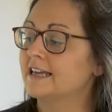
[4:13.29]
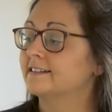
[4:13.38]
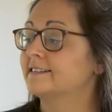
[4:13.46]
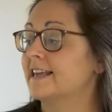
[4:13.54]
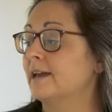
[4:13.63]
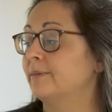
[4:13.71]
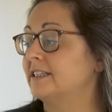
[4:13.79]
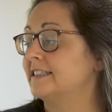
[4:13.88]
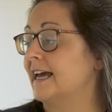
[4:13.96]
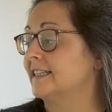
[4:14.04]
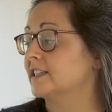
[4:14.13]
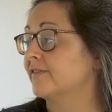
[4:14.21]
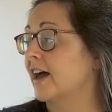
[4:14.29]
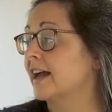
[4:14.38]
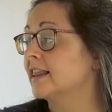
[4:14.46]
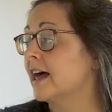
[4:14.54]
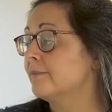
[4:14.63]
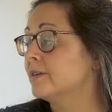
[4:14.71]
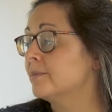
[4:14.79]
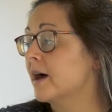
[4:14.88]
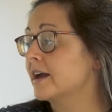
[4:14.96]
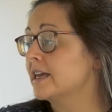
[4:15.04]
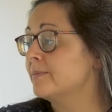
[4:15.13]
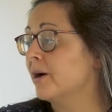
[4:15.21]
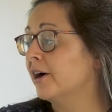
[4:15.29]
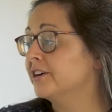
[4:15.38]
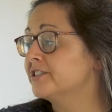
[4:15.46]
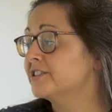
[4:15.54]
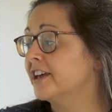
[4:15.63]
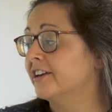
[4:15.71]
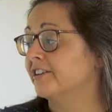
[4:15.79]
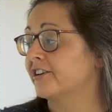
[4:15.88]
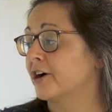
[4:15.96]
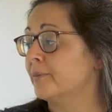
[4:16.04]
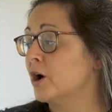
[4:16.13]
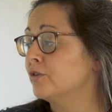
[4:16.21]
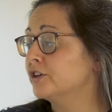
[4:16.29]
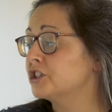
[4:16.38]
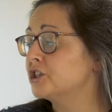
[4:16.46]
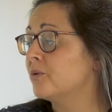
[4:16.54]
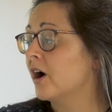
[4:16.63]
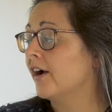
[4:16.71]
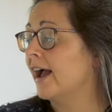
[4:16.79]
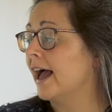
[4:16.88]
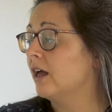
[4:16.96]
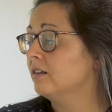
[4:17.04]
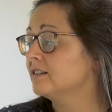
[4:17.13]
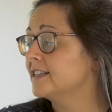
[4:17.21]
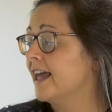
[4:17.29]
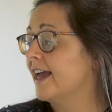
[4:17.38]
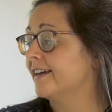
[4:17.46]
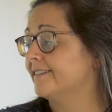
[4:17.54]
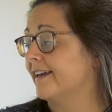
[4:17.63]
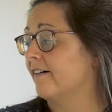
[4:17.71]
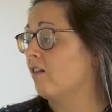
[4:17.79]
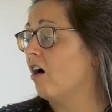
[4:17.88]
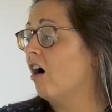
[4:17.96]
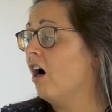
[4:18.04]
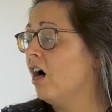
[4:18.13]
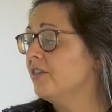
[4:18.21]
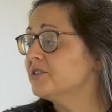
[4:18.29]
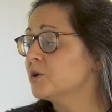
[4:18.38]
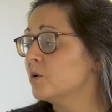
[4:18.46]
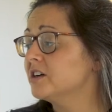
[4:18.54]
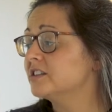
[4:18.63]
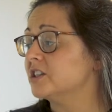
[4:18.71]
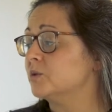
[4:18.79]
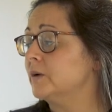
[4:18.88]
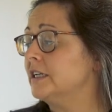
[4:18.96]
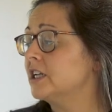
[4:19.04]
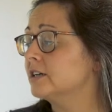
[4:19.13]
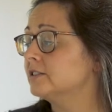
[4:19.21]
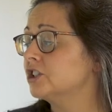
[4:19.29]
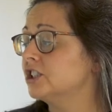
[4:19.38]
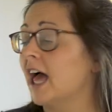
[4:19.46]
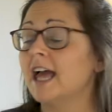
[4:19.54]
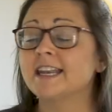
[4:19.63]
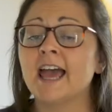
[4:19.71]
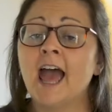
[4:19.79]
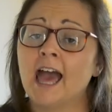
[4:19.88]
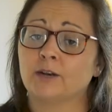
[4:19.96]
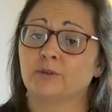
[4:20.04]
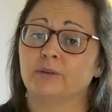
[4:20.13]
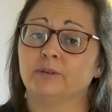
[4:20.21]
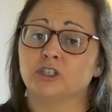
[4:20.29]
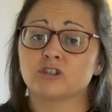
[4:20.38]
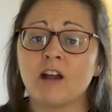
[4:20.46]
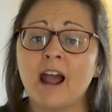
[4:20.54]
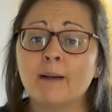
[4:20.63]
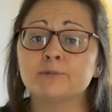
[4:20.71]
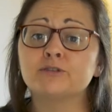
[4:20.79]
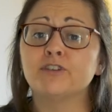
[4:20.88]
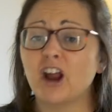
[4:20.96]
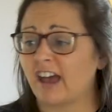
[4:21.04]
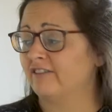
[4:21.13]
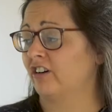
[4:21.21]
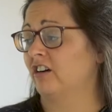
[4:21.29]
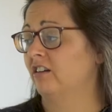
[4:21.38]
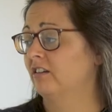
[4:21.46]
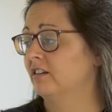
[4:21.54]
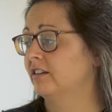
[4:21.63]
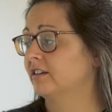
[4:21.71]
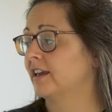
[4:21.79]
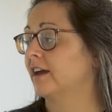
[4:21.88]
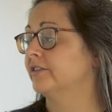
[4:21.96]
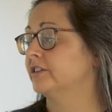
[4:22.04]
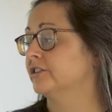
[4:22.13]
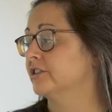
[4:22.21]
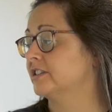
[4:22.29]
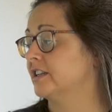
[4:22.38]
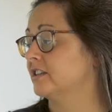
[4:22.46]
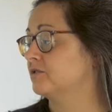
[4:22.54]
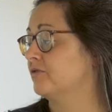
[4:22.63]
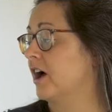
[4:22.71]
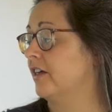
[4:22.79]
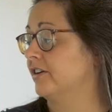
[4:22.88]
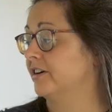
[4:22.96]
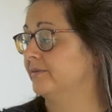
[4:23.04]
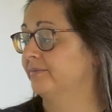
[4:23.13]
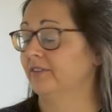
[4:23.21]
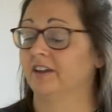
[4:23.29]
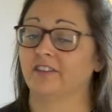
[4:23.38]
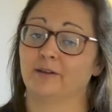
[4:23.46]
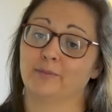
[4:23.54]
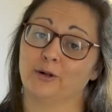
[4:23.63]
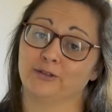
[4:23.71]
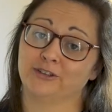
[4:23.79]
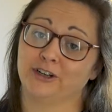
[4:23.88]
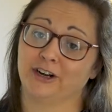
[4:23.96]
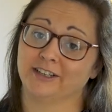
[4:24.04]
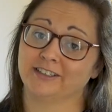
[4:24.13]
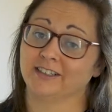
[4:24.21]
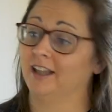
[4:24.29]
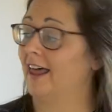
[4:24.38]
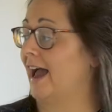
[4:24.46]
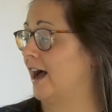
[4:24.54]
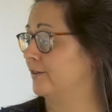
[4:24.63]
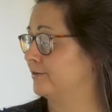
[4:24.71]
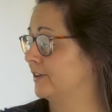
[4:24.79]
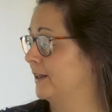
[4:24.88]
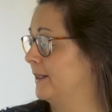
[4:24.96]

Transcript: Sammy says if I climb the monkey bars, he'll come over to our house and nail all the doors and windows shut and we'd be trapped forever. Kevin looked at his father, and they both started to laugh.